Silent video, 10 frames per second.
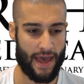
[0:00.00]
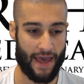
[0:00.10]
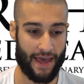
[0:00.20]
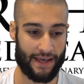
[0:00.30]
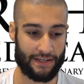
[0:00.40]

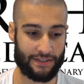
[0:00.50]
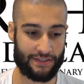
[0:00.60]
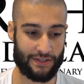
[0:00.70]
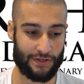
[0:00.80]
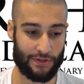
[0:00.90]

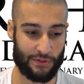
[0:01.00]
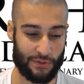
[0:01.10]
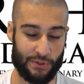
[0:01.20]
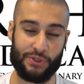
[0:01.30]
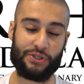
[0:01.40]
and
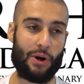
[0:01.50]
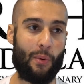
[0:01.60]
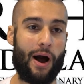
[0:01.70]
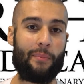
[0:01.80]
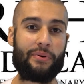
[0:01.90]
you show
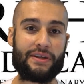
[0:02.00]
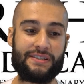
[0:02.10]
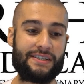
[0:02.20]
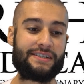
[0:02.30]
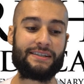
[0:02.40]
up
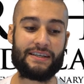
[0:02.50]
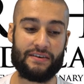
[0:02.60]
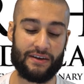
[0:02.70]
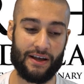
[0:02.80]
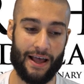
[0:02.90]
consistently